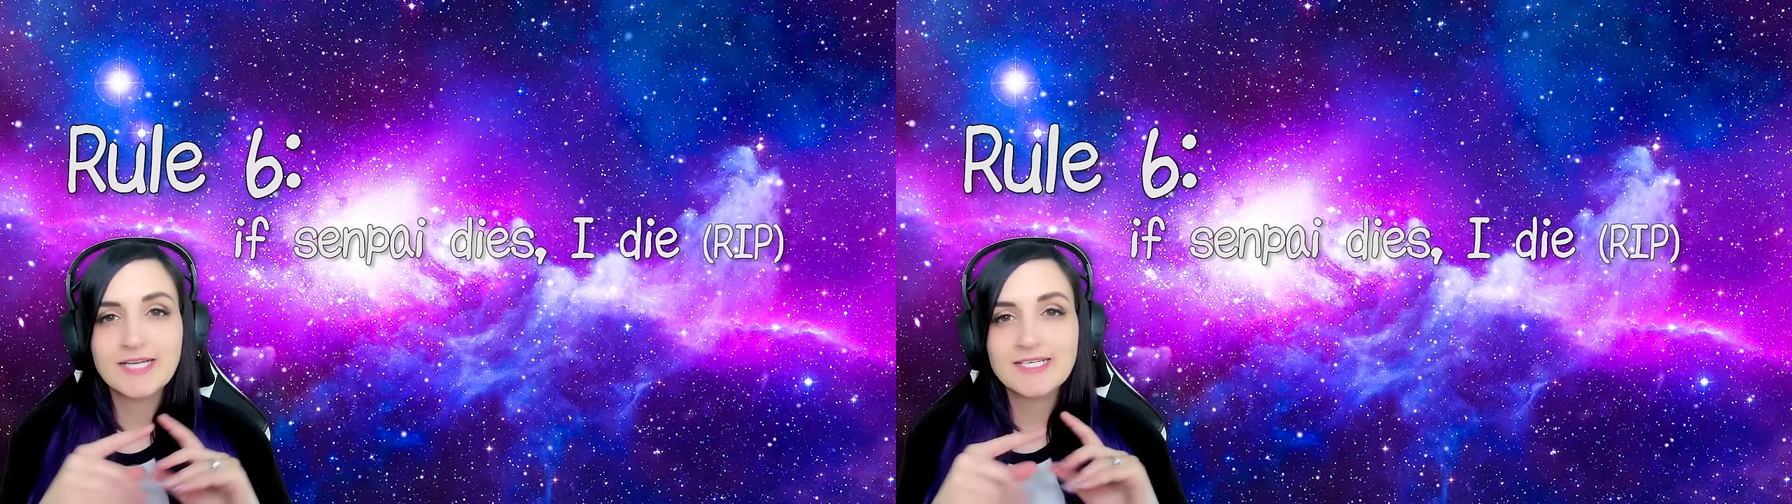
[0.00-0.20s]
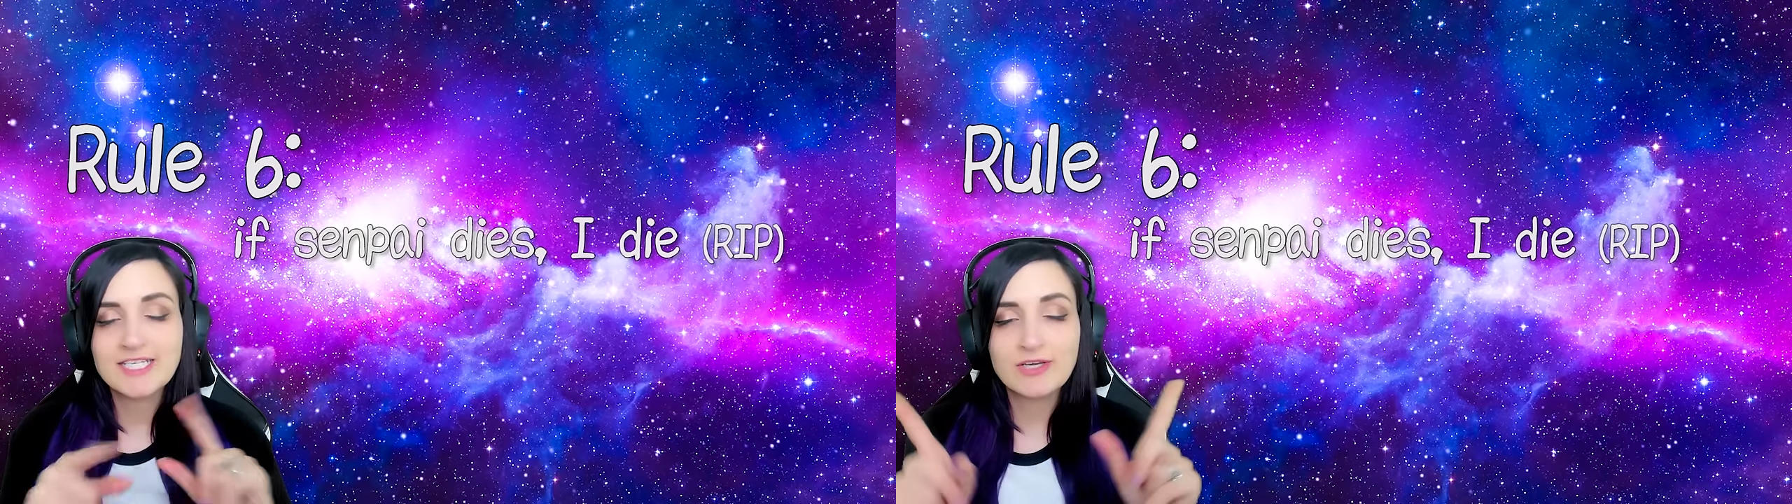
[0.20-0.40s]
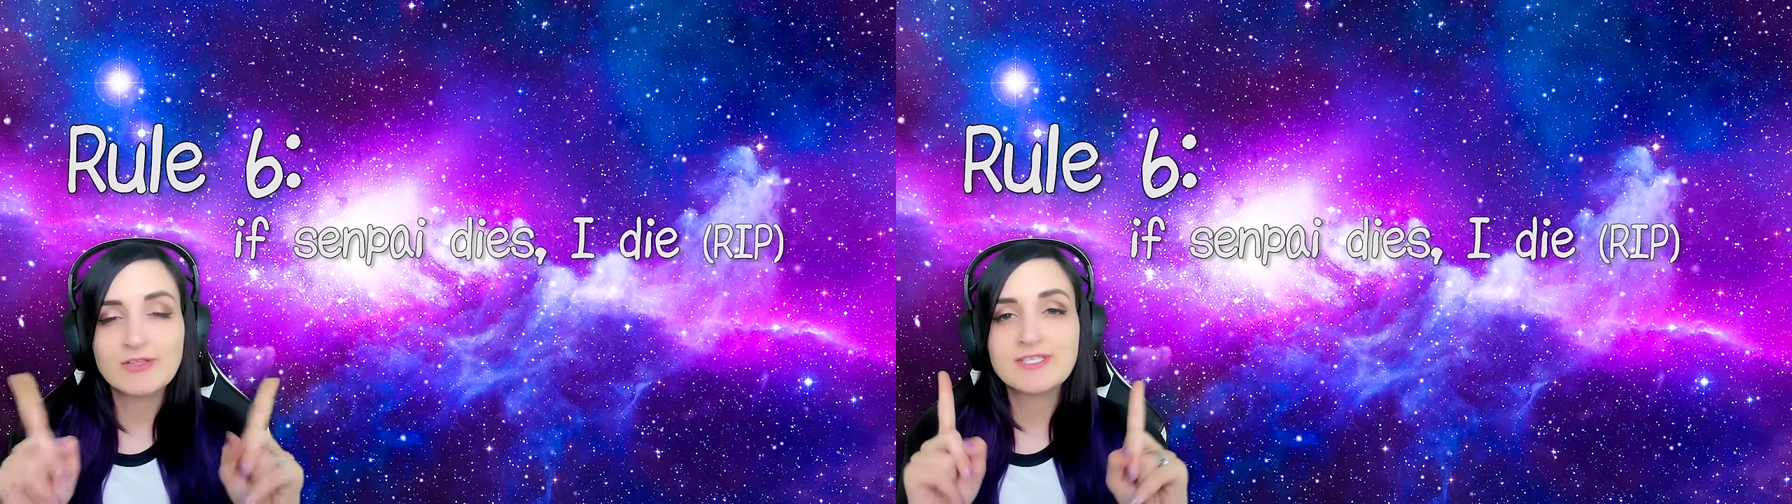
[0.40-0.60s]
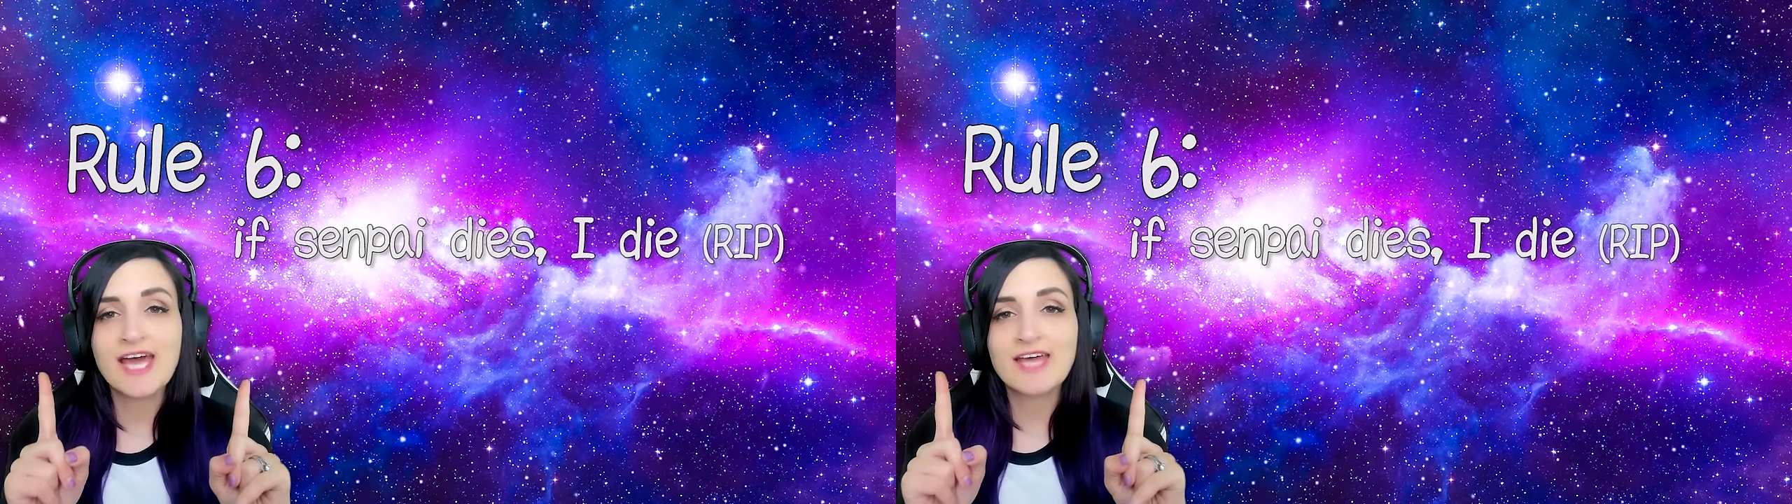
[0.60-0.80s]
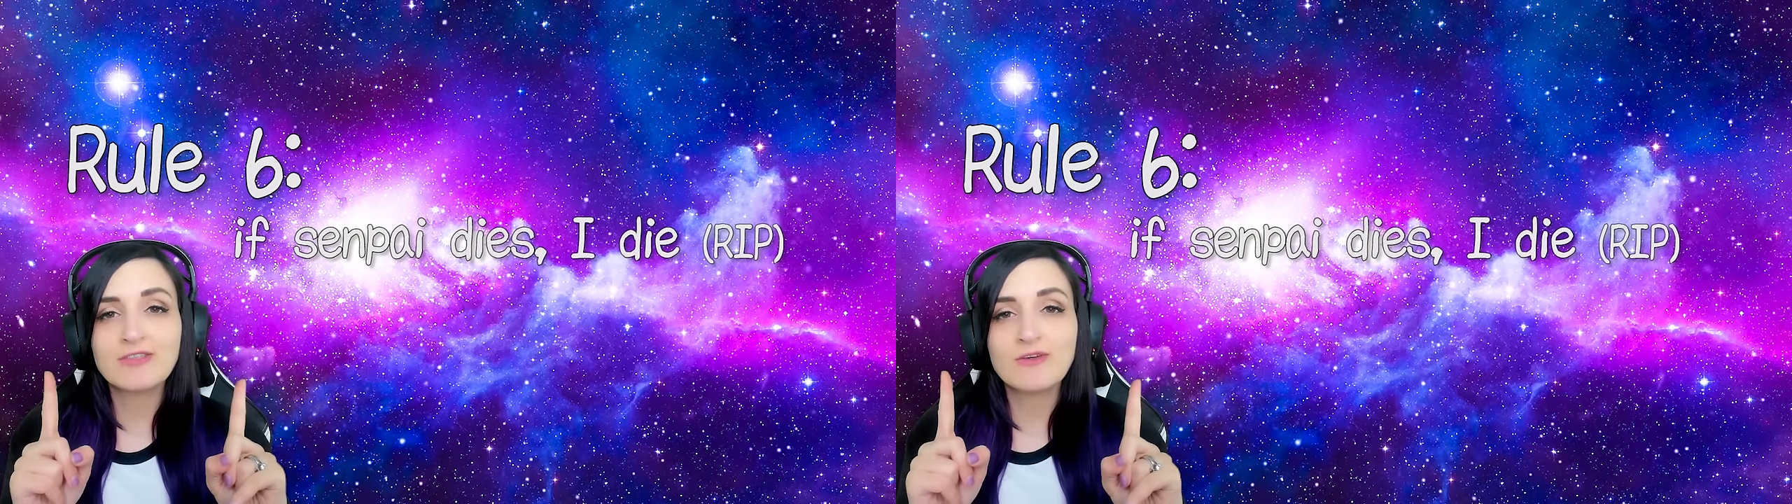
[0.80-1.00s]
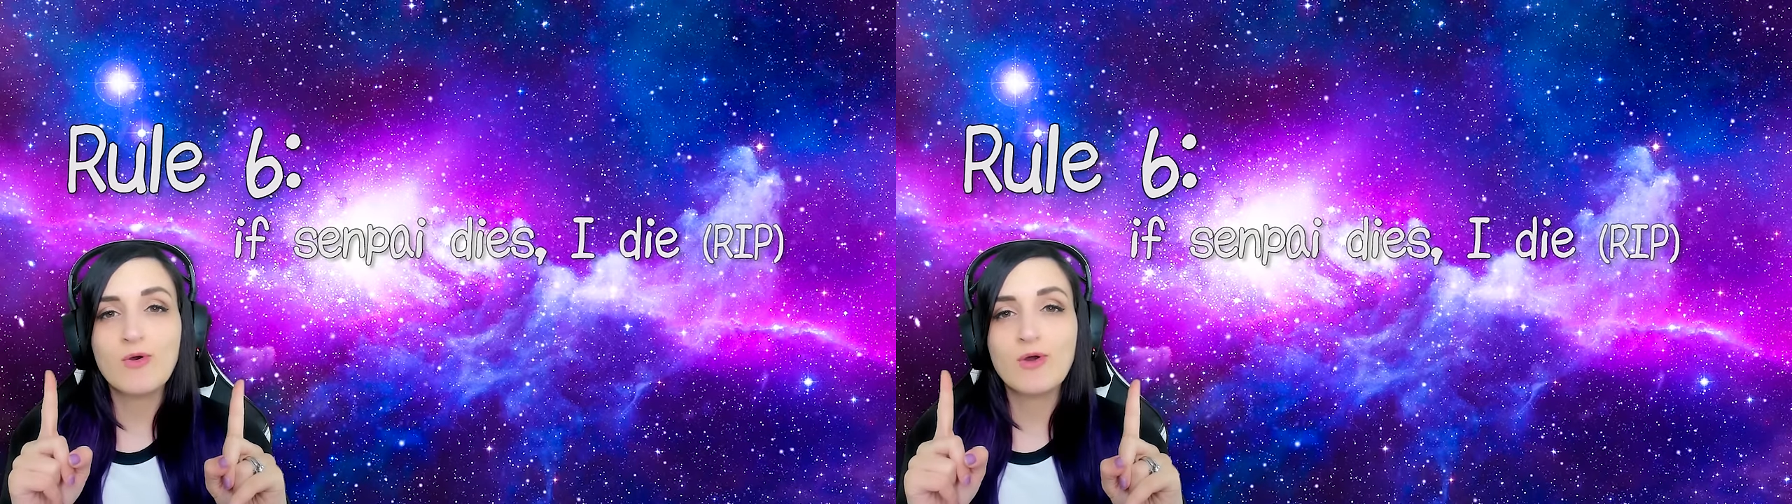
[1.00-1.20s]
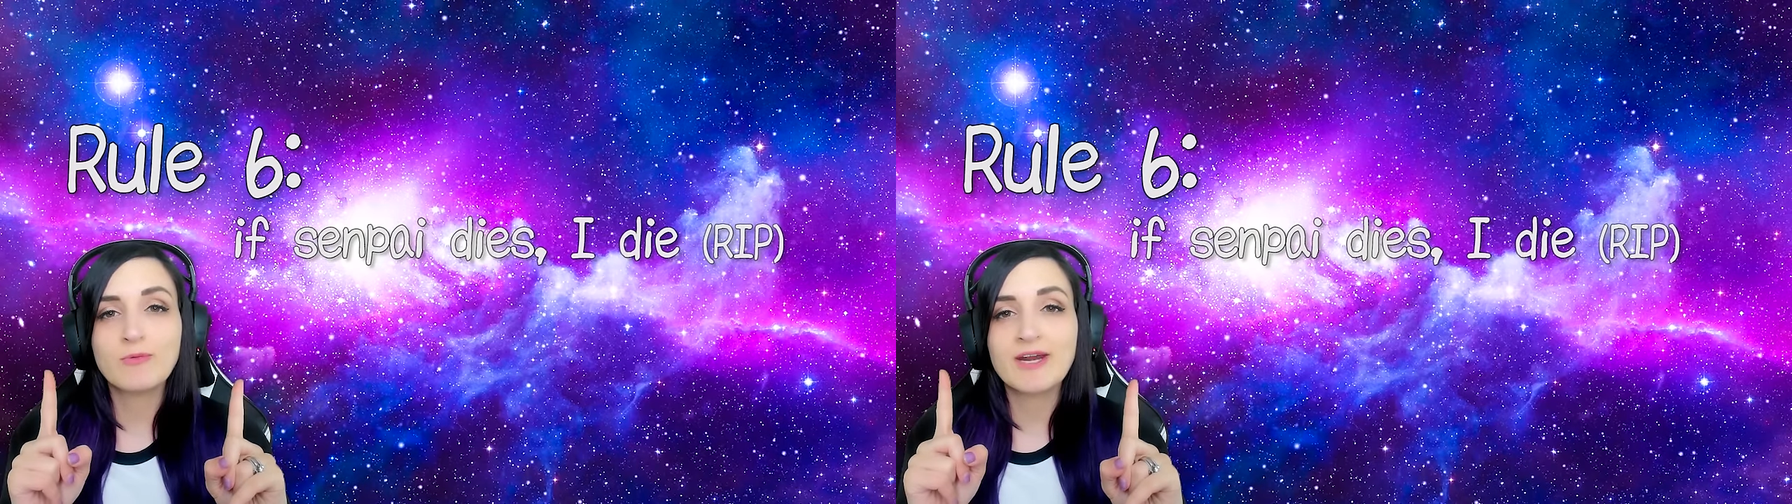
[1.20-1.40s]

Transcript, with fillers: until death or